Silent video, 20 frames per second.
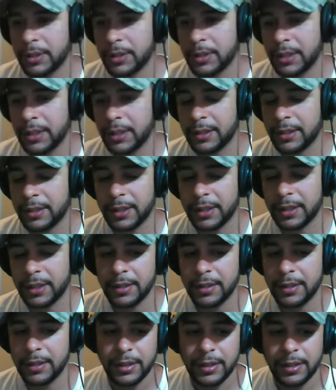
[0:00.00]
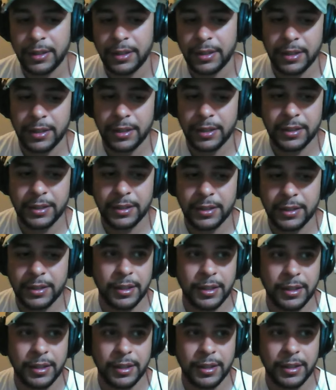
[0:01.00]
Yeah, ten. I can see
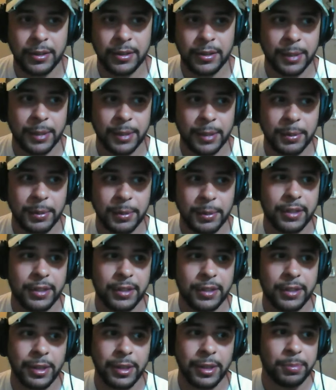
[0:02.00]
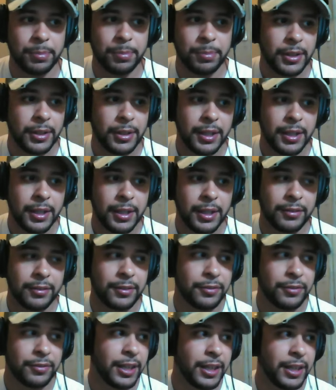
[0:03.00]
you know a lot of people giving up after
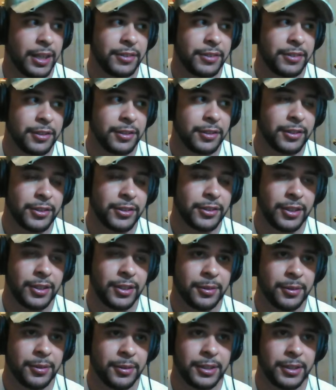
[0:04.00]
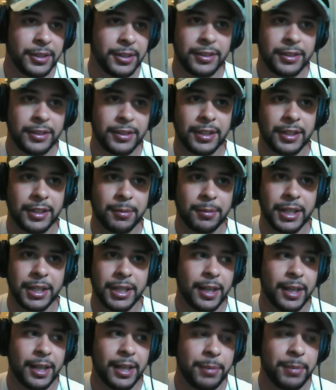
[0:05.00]
five years or so, and they're just like, man, I
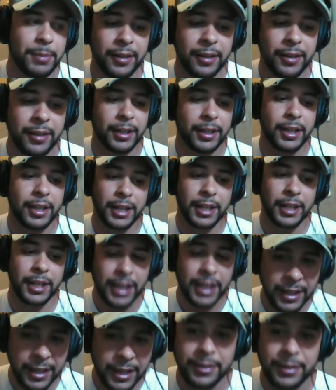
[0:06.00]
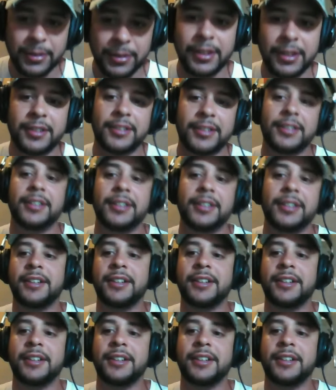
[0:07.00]
had a bad run. I can't do this.